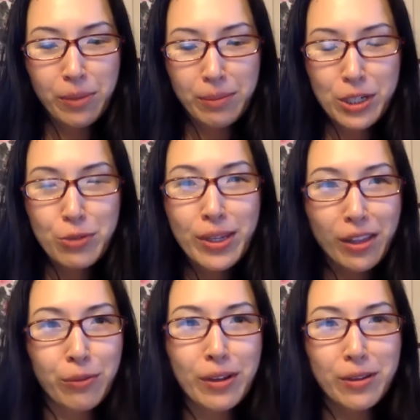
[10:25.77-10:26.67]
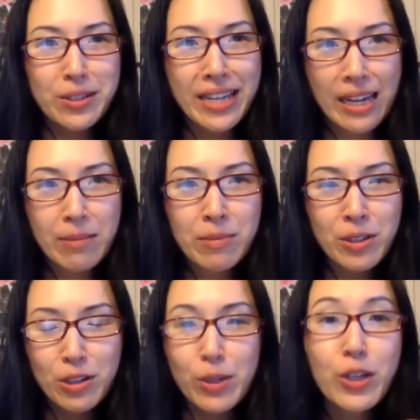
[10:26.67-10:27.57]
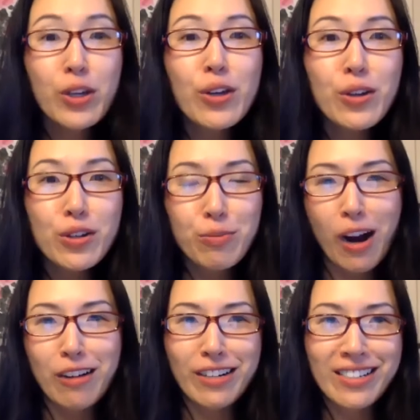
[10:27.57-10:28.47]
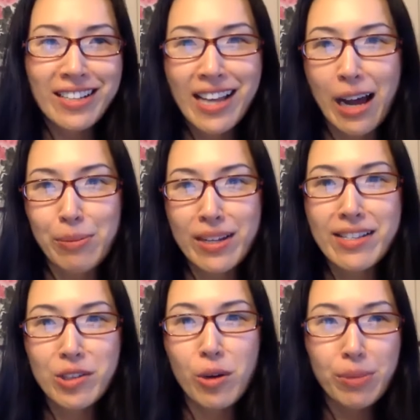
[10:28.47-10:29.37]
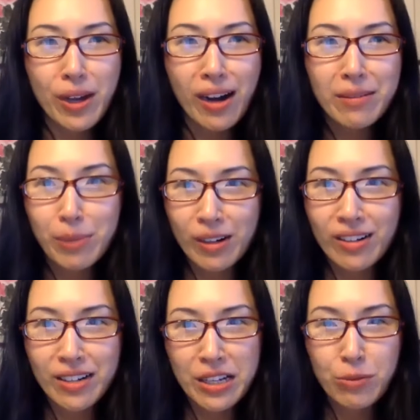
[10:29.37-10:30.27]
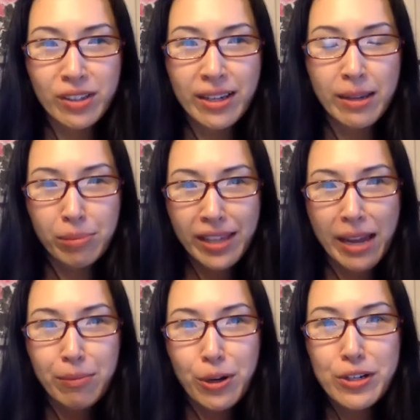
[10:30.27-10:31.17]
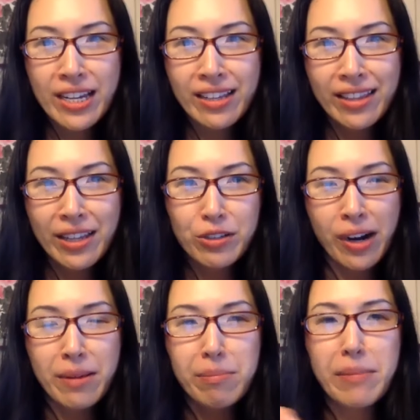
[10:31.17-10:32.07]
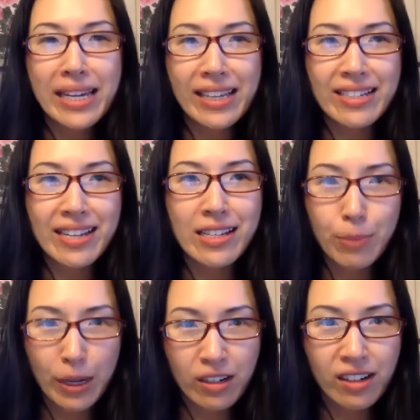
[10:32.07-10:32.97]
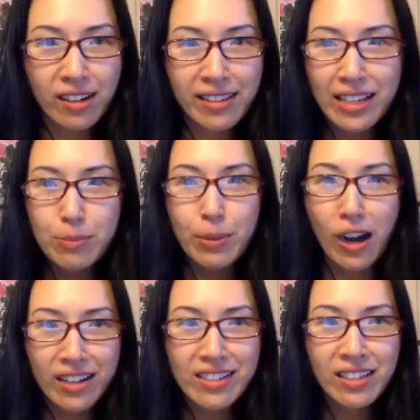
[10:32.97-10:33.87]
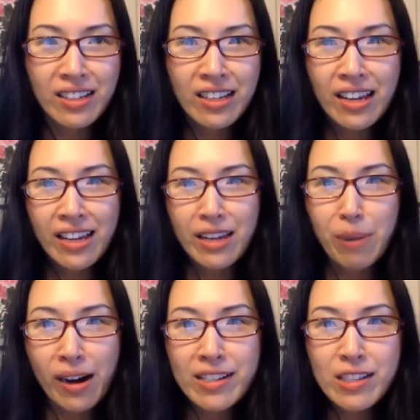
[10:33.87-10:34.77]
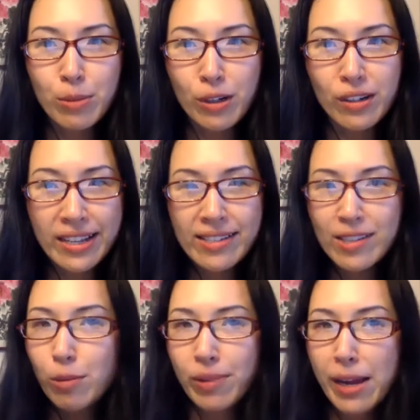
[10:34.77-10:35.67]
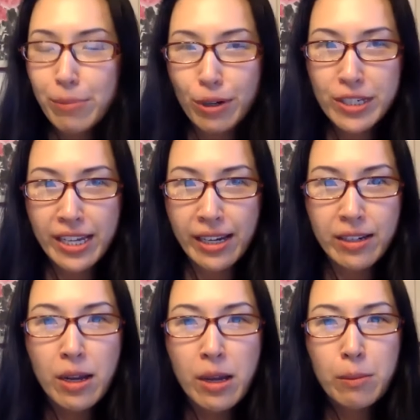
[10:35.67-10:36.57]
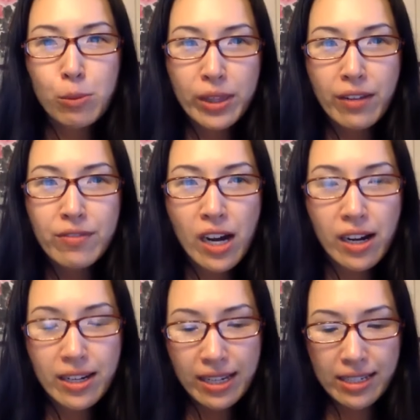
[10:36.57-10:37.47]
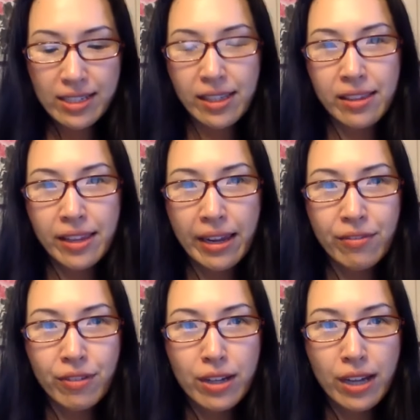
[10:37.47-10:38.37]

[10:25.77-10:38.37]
between the 3 of those names, there's been huge progress that's happened. So Beyond Burger is really plant protein. They're trying to make it taste better. That's Beyond. Impossible is still plant protein, but what they've done is they've